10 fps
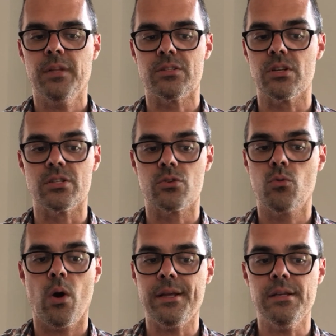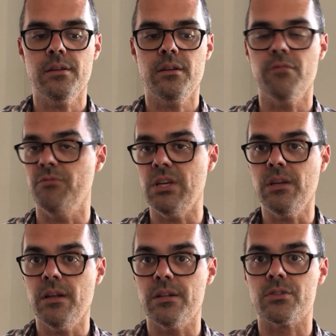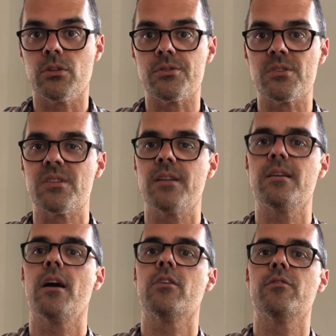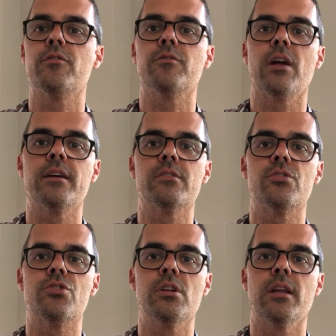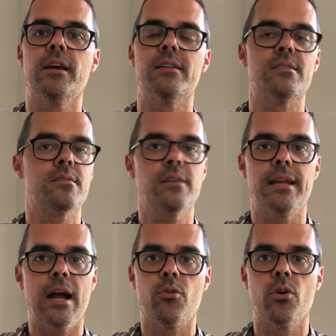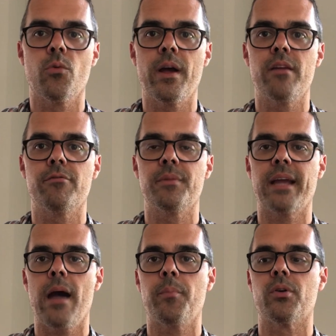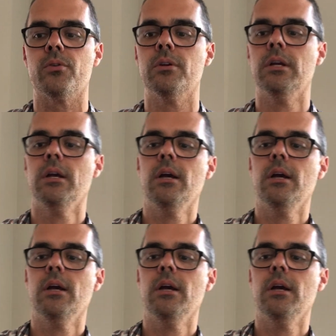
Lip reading: It's quite convenient. It's close to Santiago. If you fly into Chile, it's an hour away from the capital.